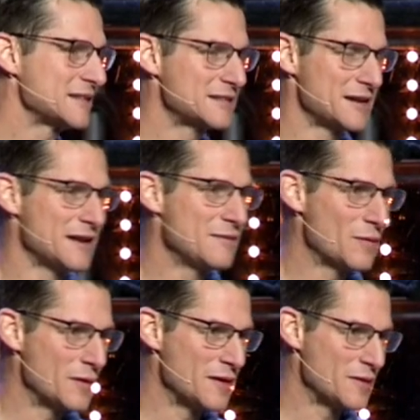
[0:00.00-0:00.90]
a study
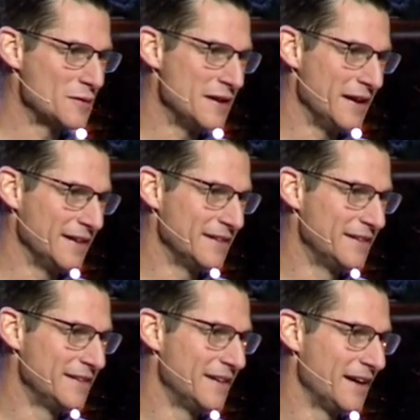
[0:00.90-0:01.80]
for another day.
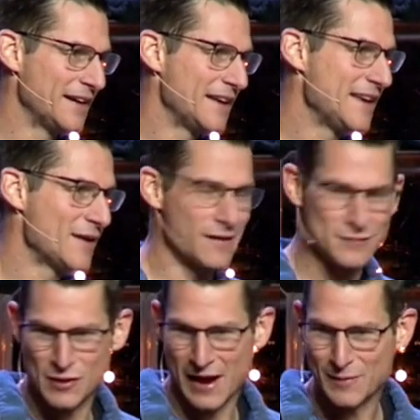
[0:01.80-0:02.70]
I could get off
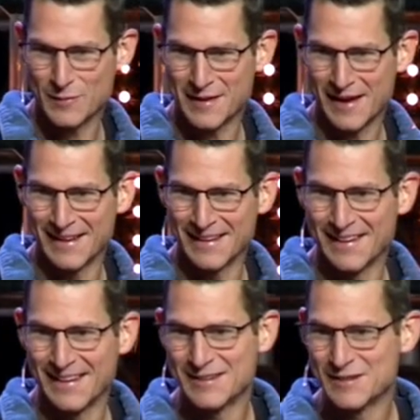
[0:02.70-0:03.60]
track with that.
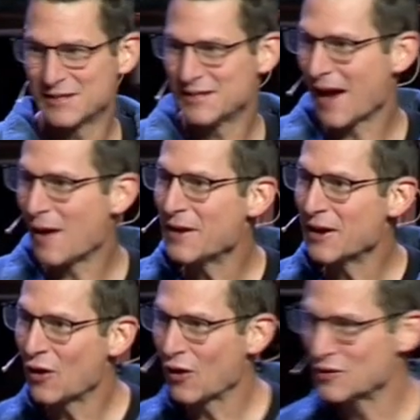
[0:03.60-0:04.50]
Just to, I would
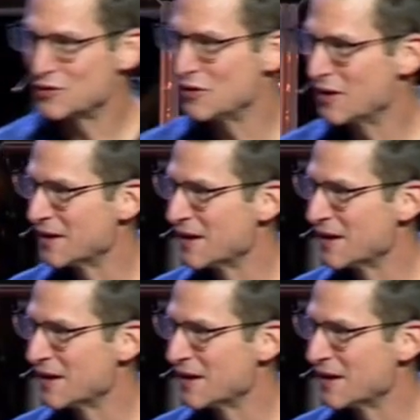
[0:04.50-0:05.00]
encourage you to